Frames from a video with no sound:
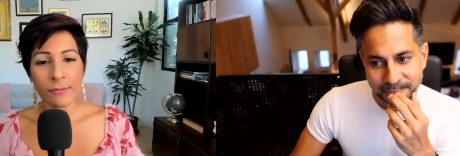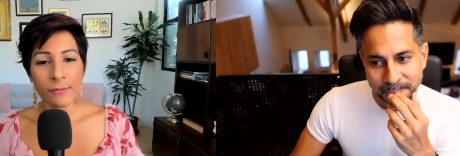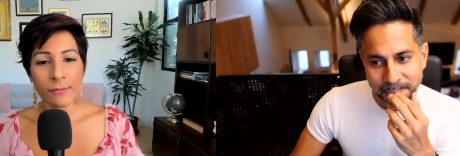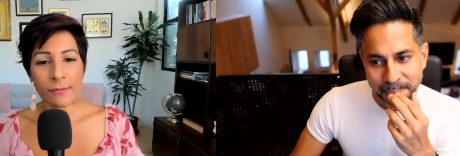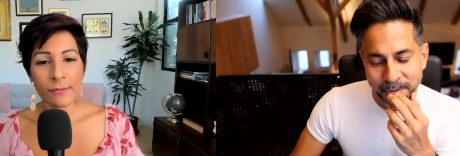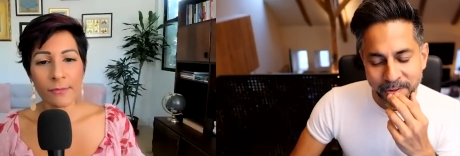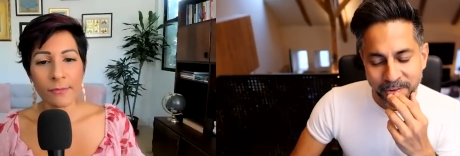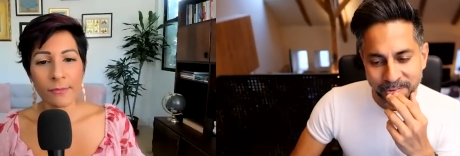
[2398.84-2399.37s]

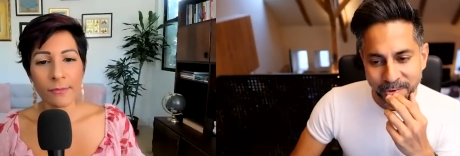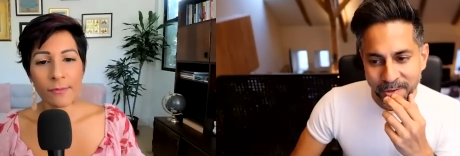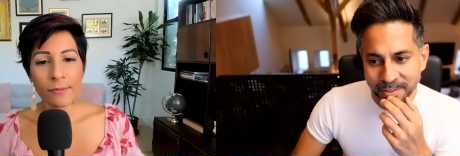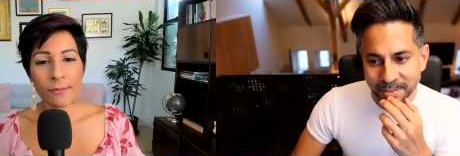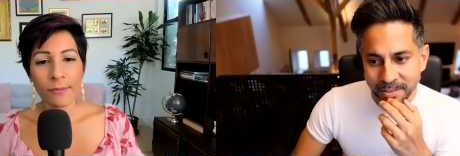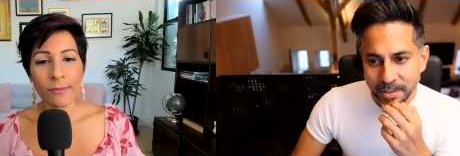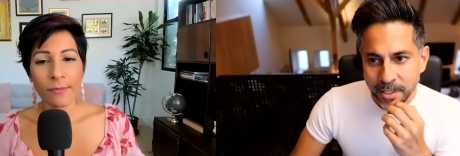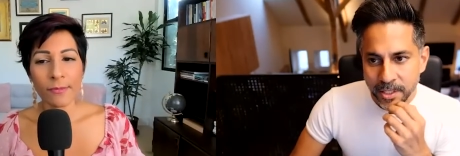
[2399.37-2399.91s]

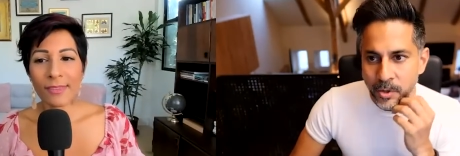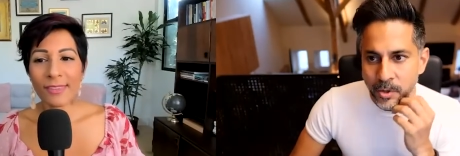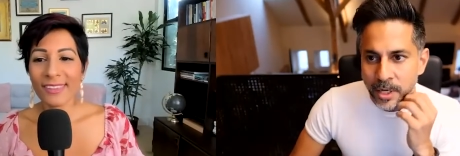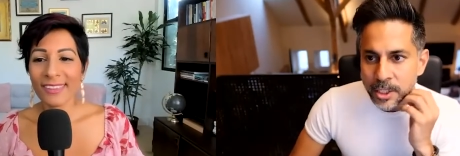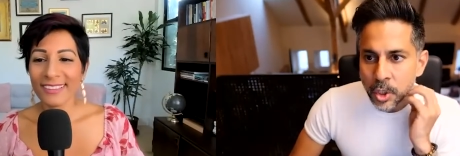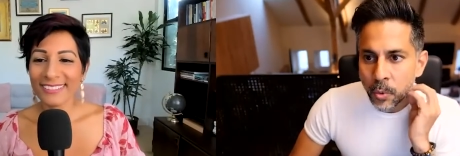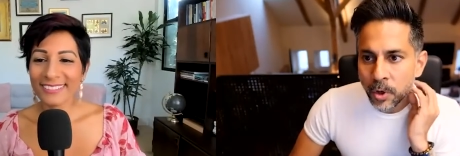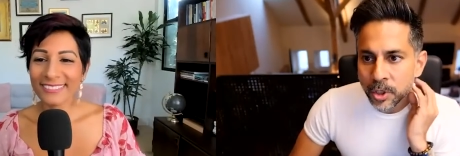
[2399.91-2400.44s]
Speaker 1: Beautiful. So
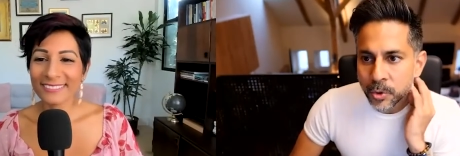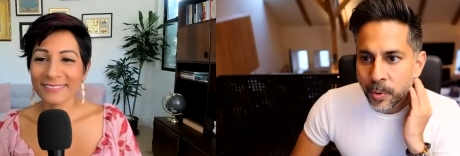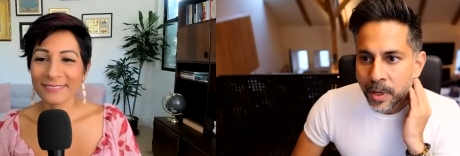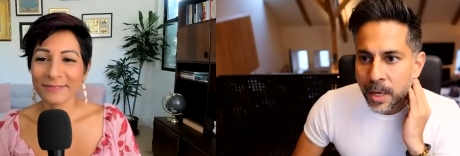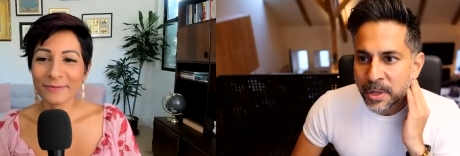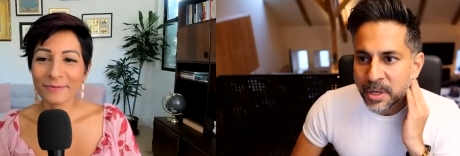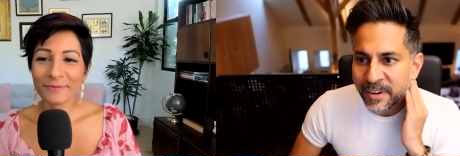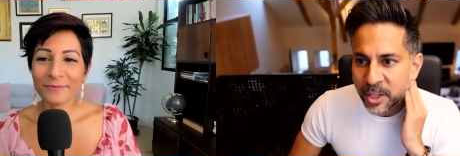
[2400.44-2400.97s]
let's go on to a
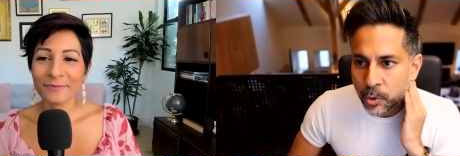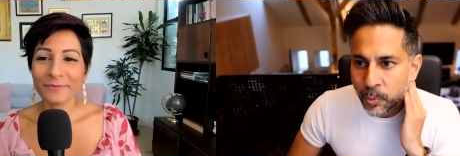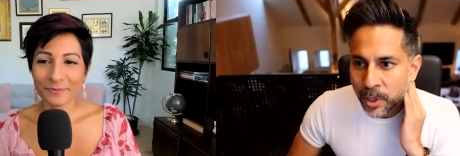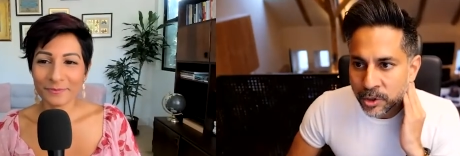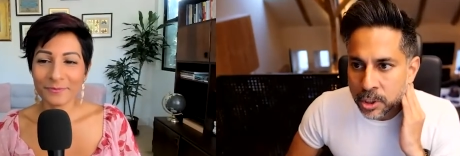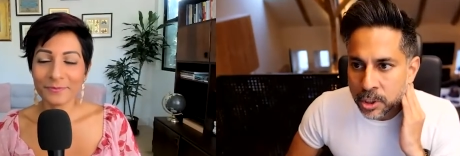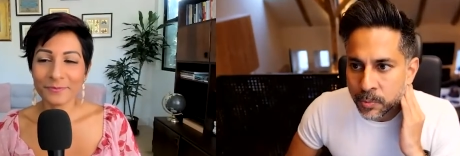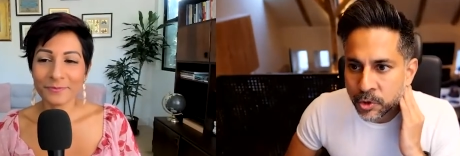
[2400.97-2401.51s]
couple of other
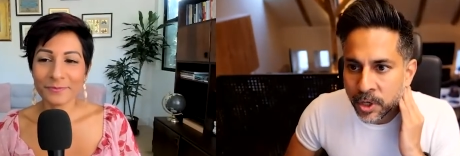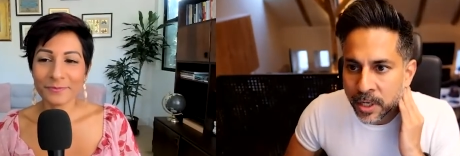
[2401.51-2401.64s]
questions which are